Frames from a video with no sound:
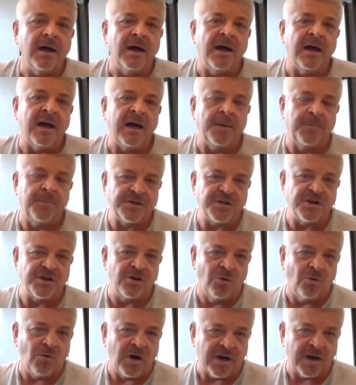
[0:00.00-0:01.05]
But you
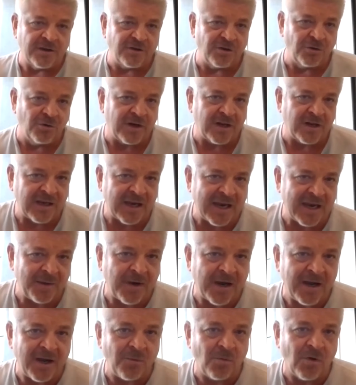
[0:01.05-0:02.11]
don't want to do it in
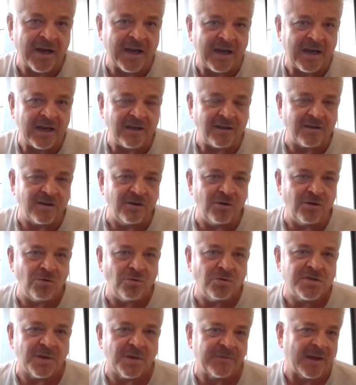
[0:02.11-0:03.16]
game 81,
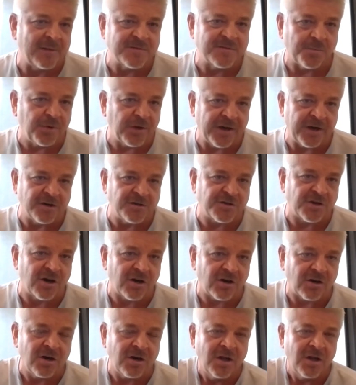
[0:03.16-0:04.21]
82. Sometimes the players
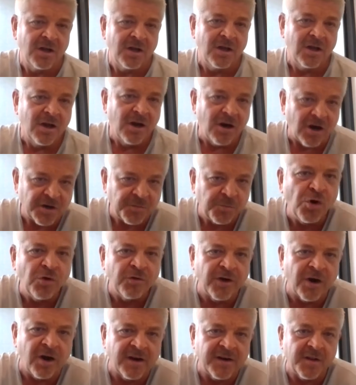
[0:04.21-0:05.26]
are
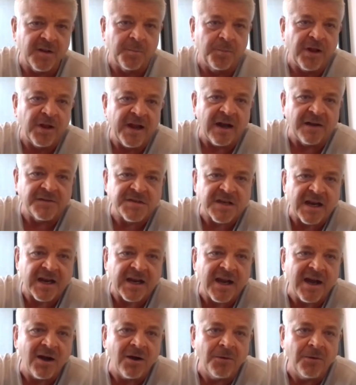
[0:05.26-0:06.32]
moving on to the playoffs
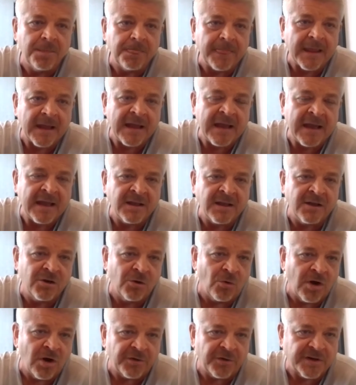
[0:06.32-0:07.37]
anyhow, and you
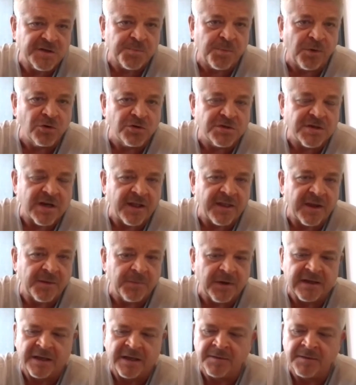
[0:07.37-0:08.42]
don't want to expose anything.
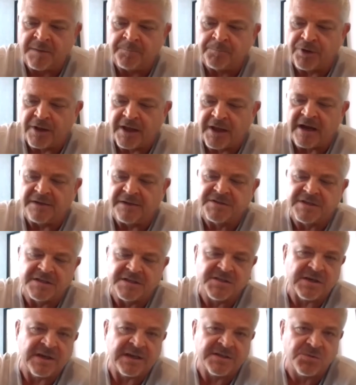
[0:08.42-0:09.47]
But in playoffs,
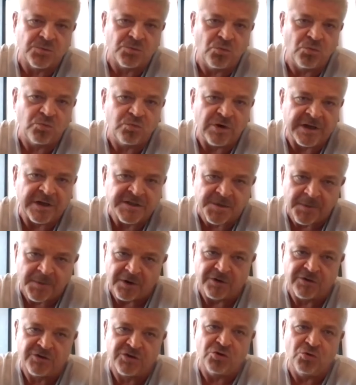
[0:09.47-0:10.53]
it's
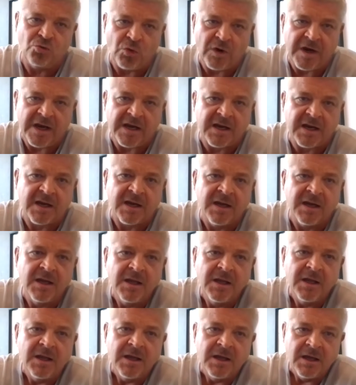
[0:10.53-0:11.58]
about a 2-week
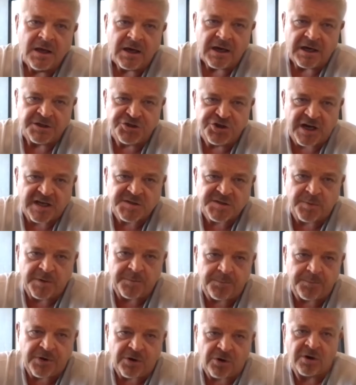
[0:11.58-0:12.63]

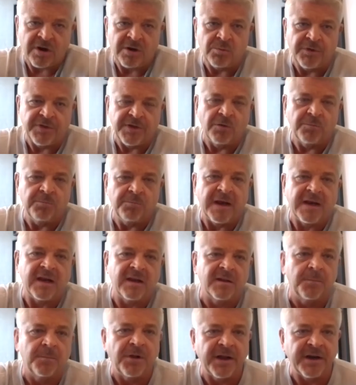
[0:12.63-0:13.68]
adjustment period without
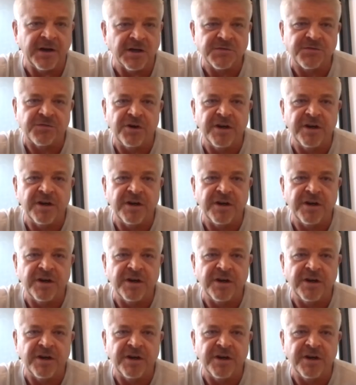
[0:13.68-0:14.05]
making the players